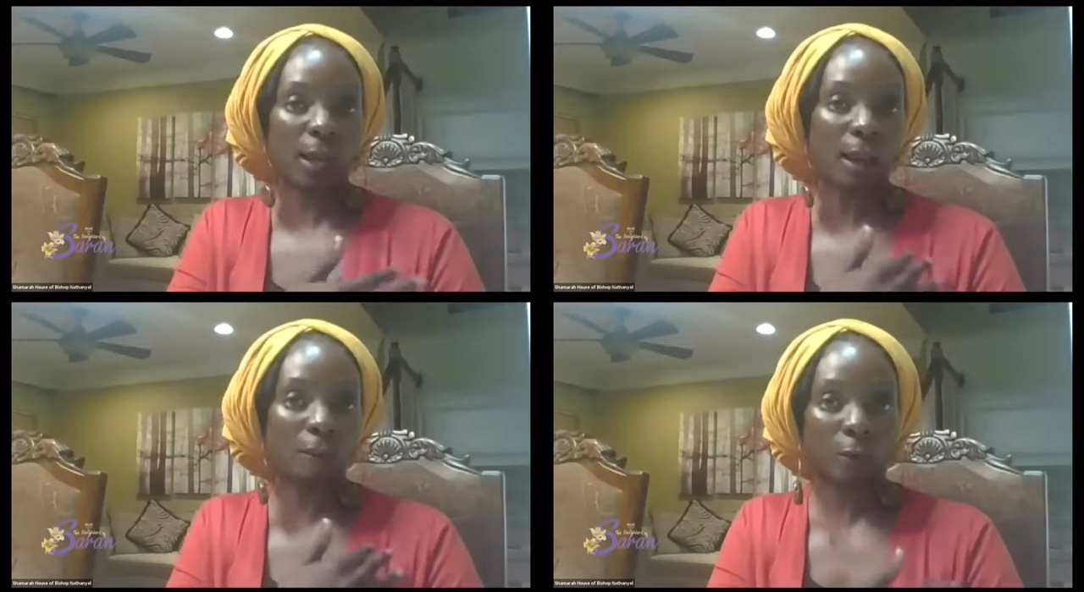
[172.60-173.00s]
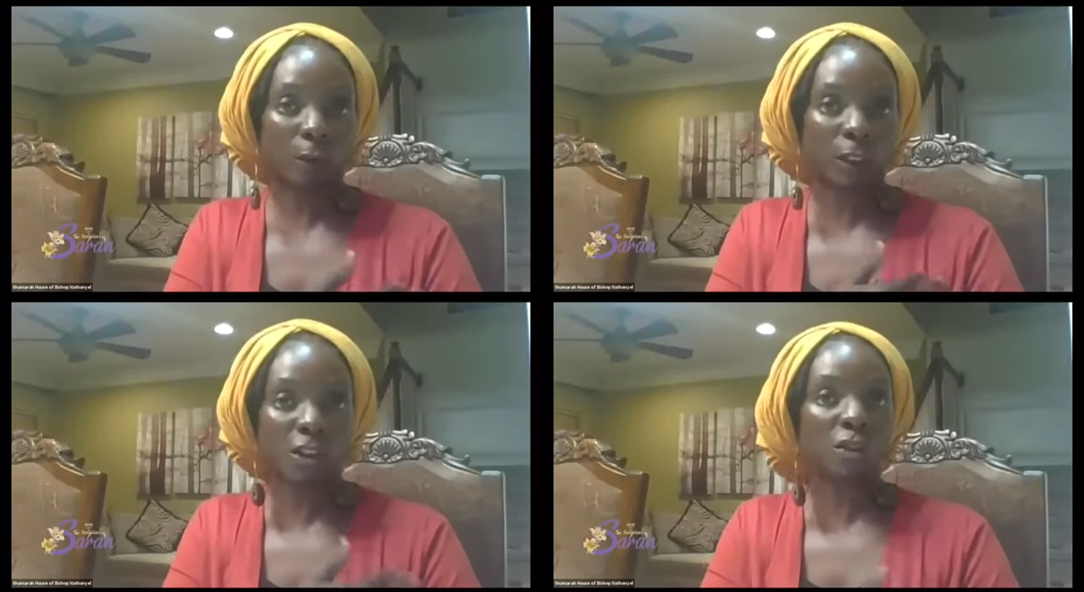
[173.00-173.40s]
have that
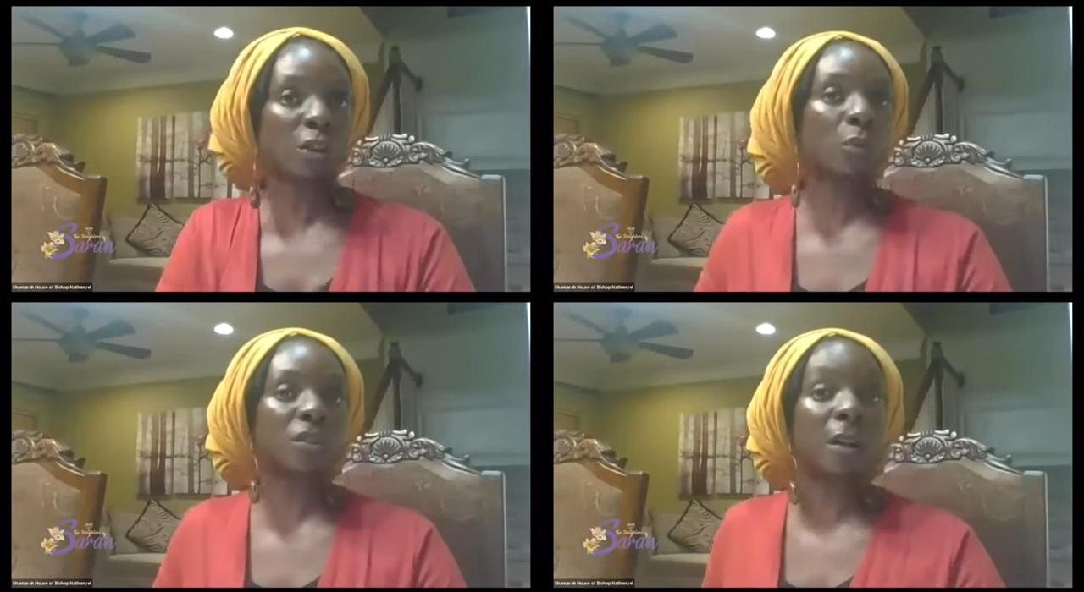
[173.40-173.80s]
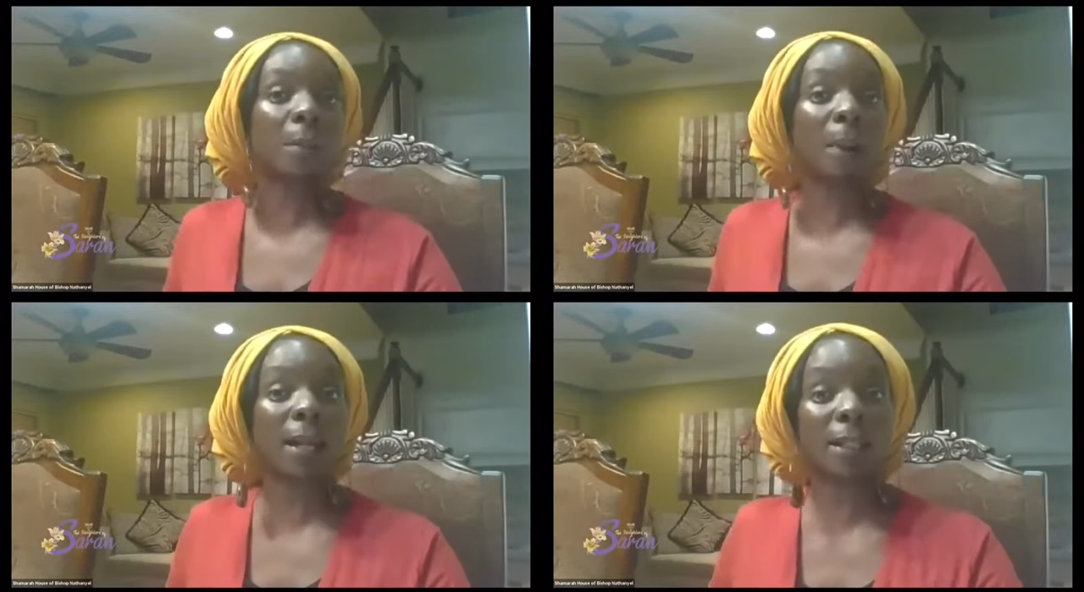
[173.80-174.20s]
relationship with
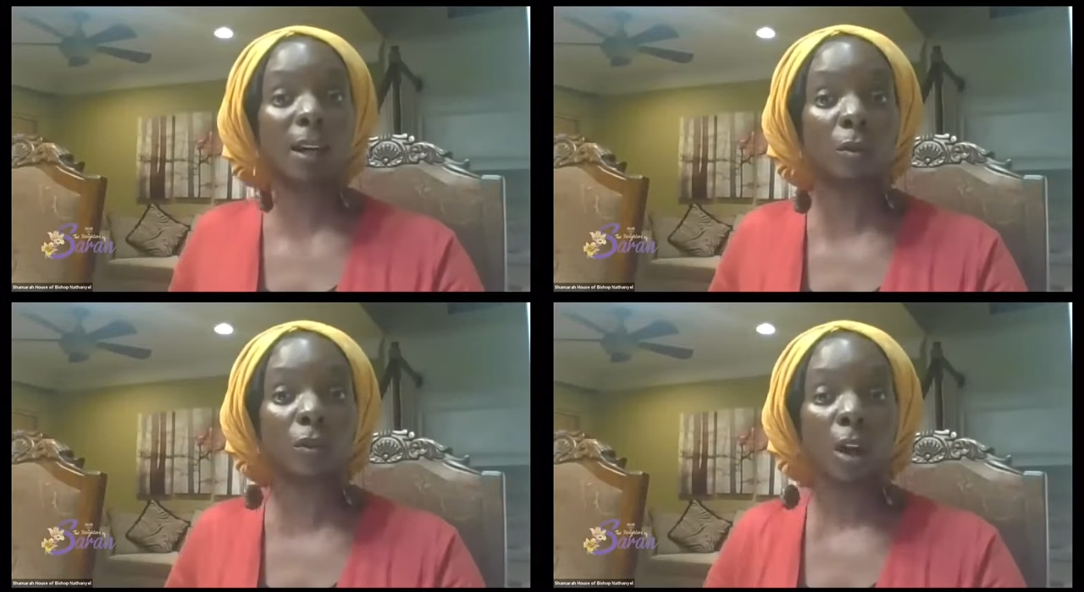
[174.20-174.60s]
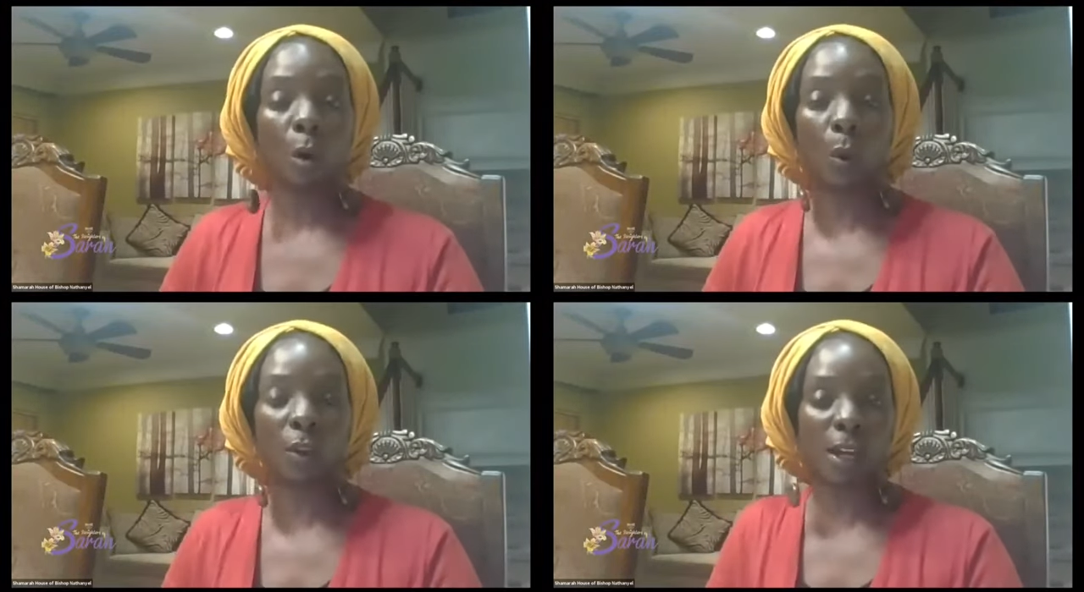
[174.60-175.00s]
somebody else
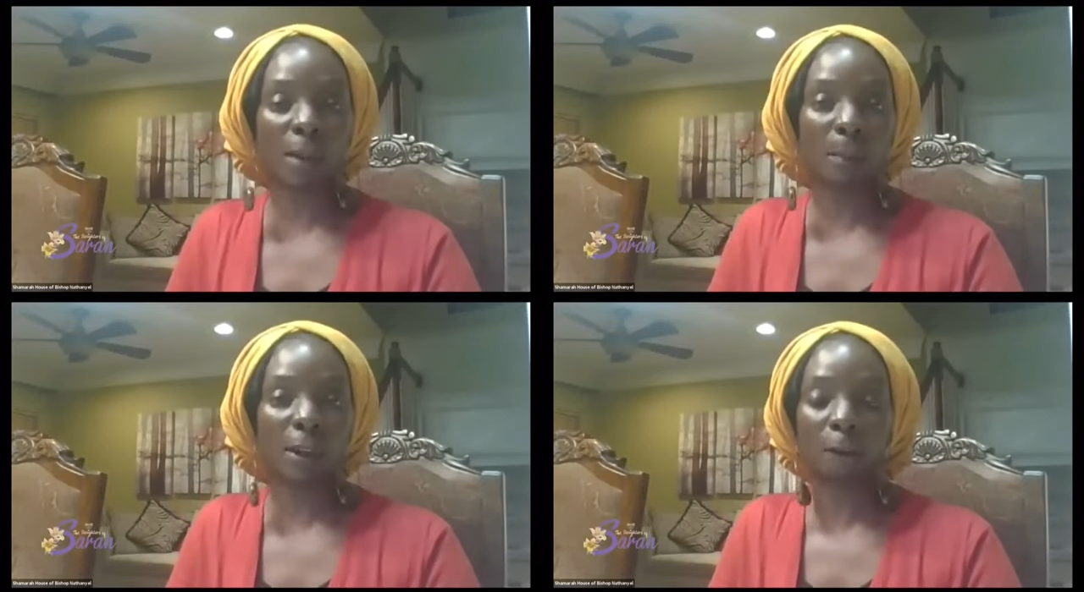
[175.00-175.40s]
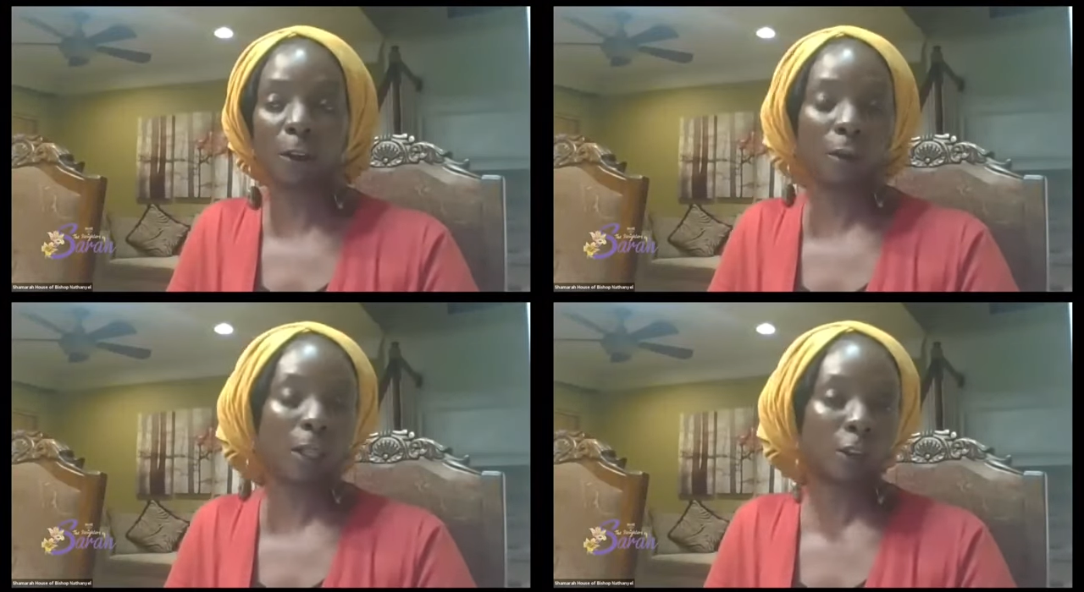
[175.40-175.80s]
where they may
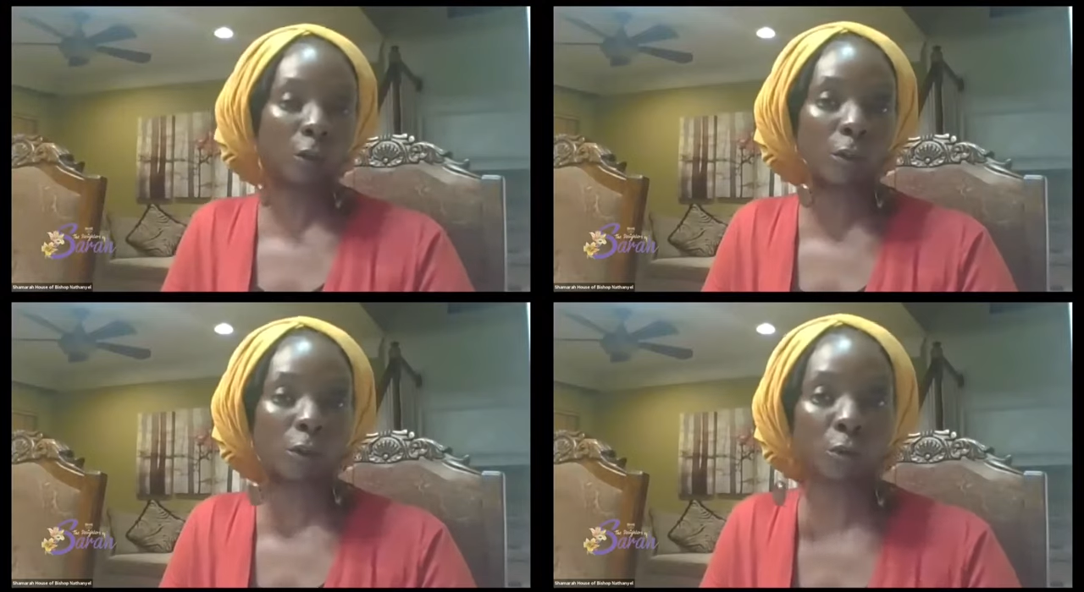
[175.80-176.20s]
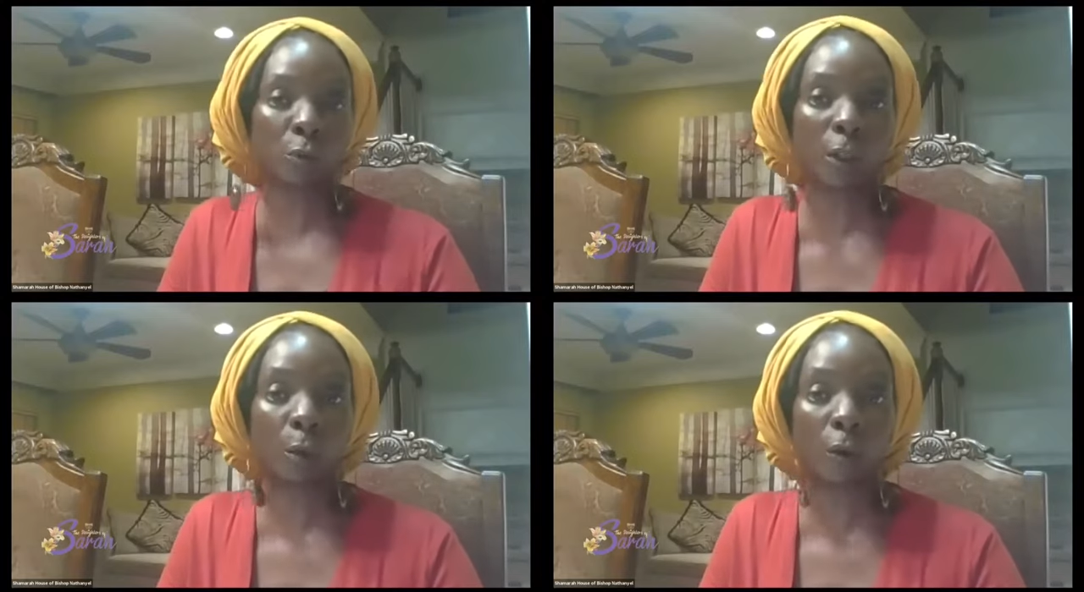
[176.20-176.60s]
feel like you're
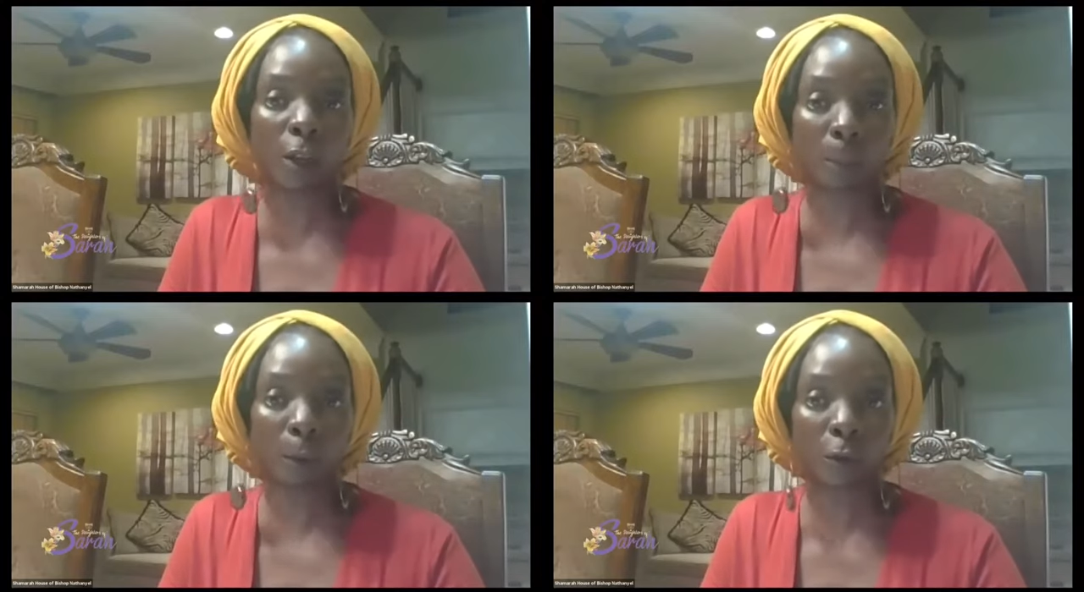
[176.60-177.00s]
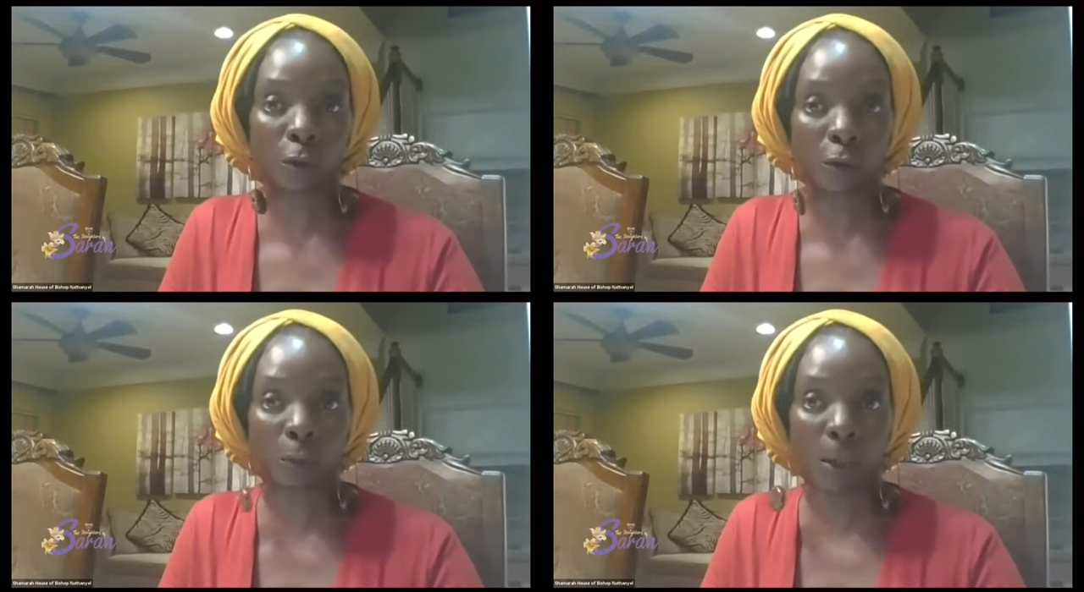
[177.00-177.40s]
intruding on their
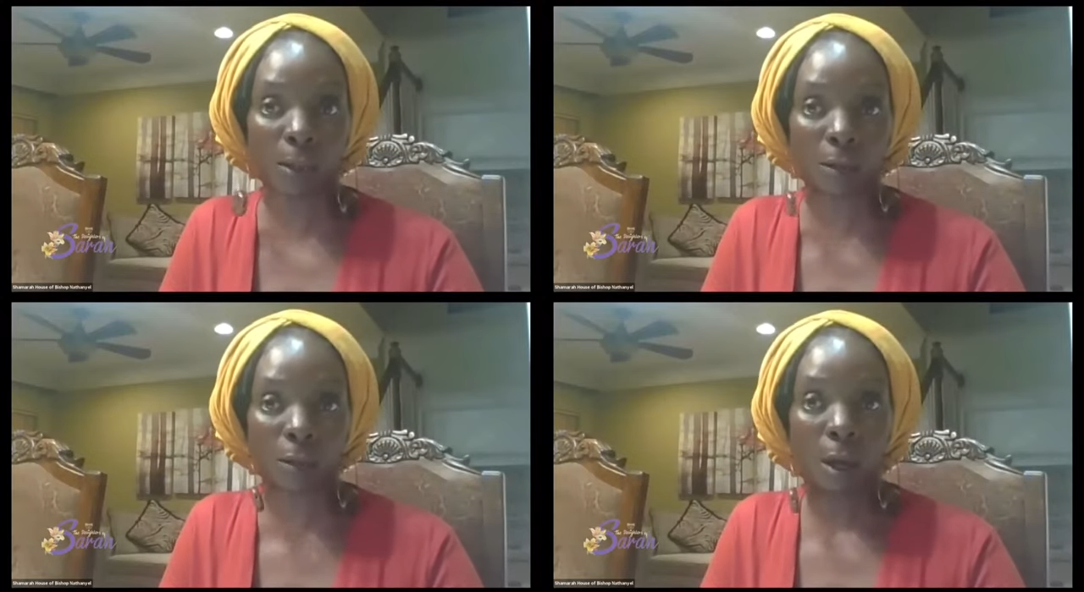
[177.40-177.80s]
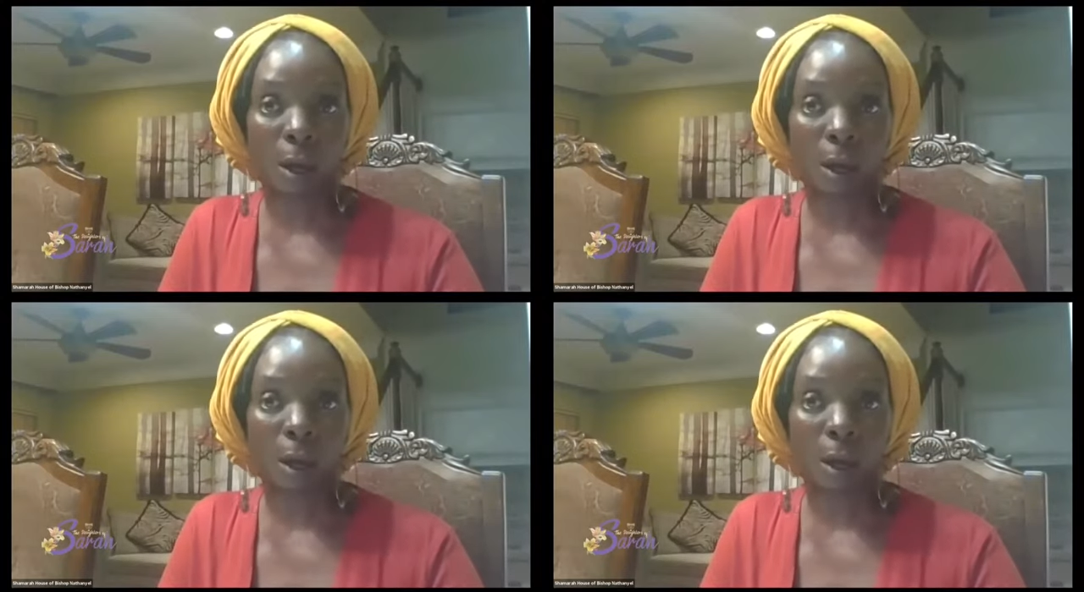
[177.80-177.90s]
personal space.